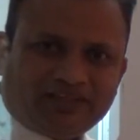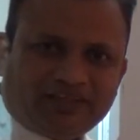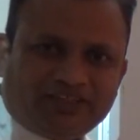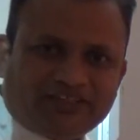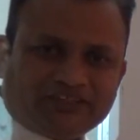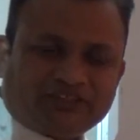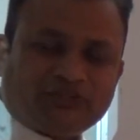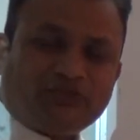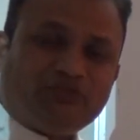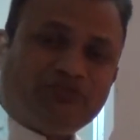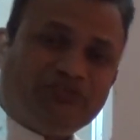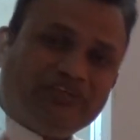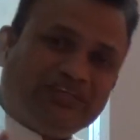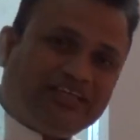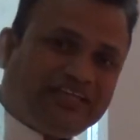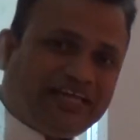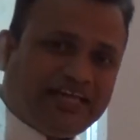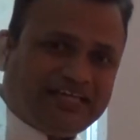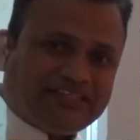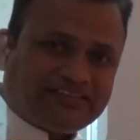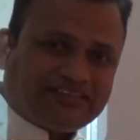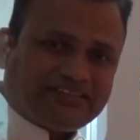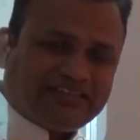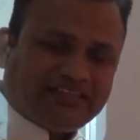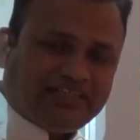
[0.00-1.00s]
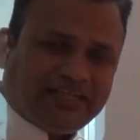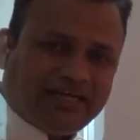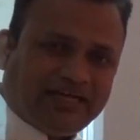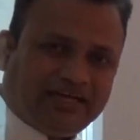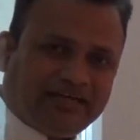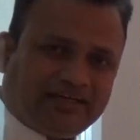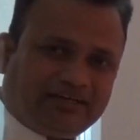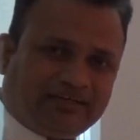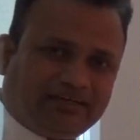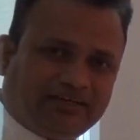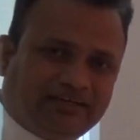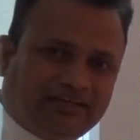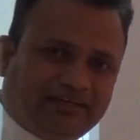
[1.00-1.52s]
So we can say
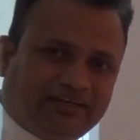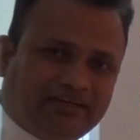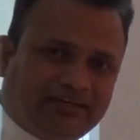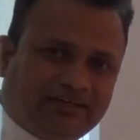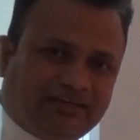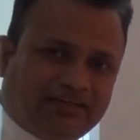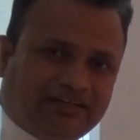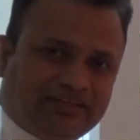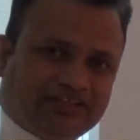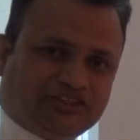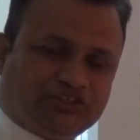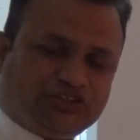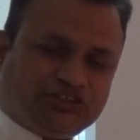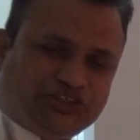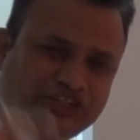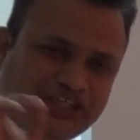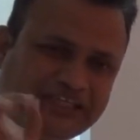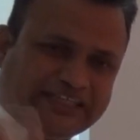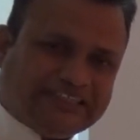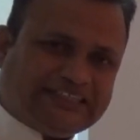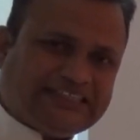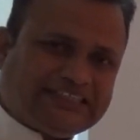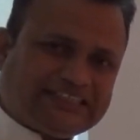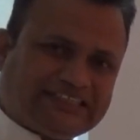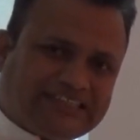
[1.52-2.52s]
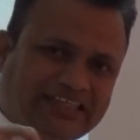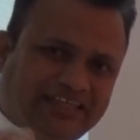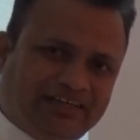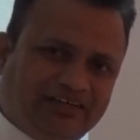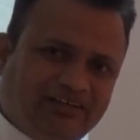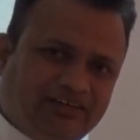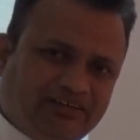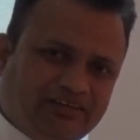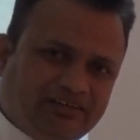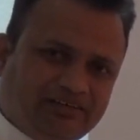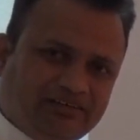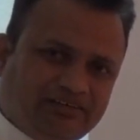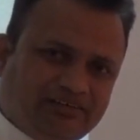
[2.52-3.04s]
that changes
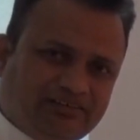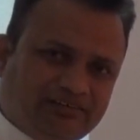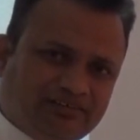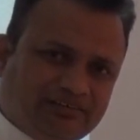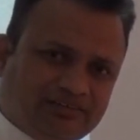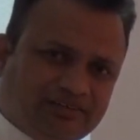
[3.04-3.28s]
in